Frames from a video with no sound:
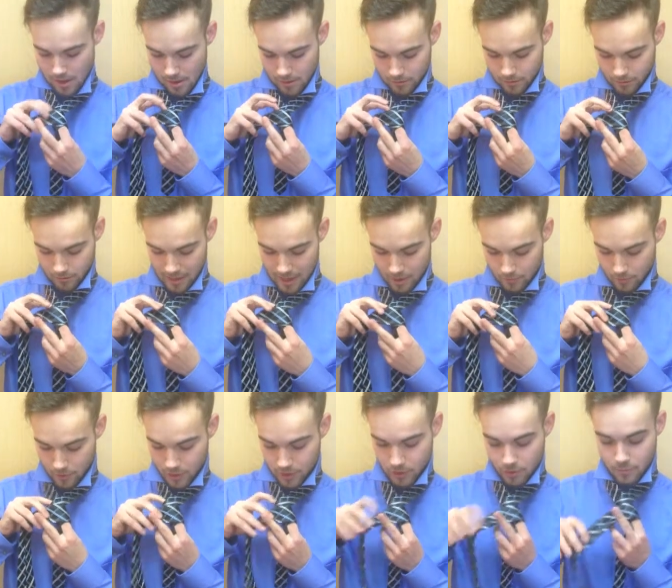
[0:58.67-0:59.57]
so that
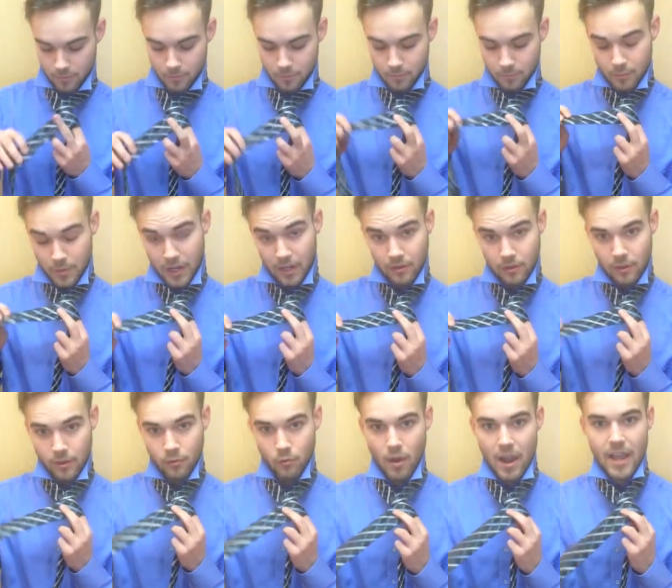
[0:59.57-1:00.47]
when you bring
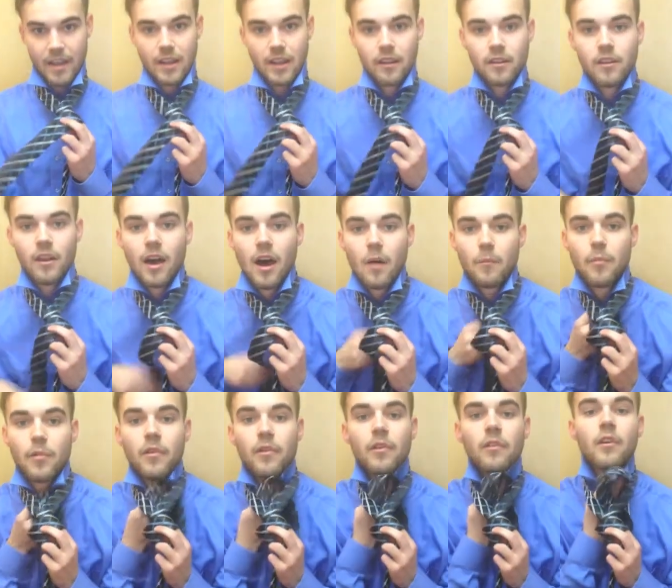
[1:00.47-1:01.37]
the wide end
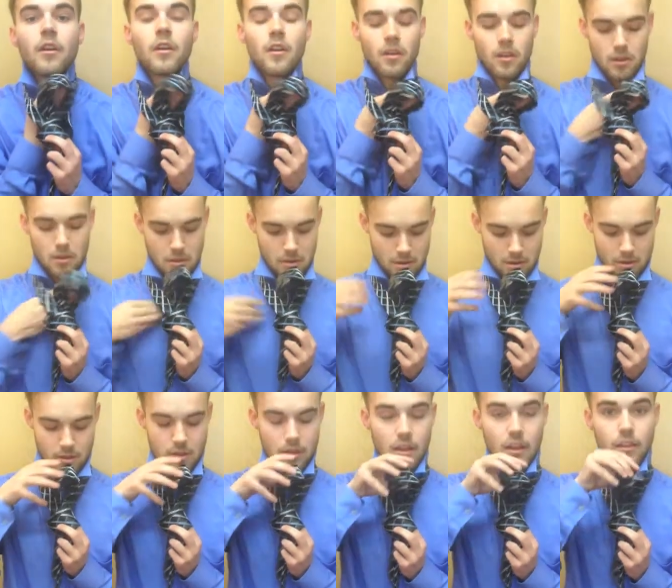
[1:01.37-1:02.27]
up
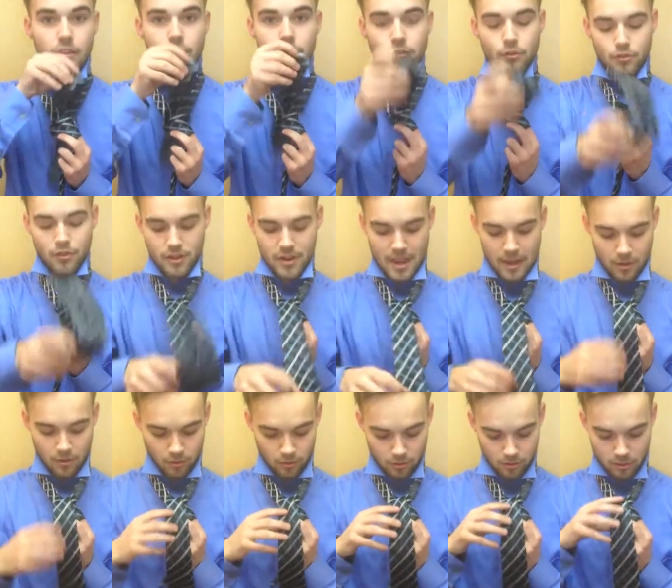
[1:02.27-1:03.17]
and through the neck
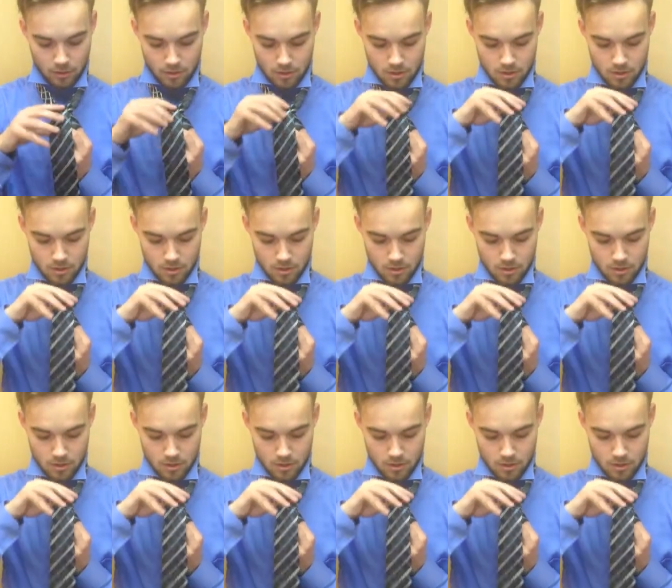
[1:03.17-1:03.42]
hold,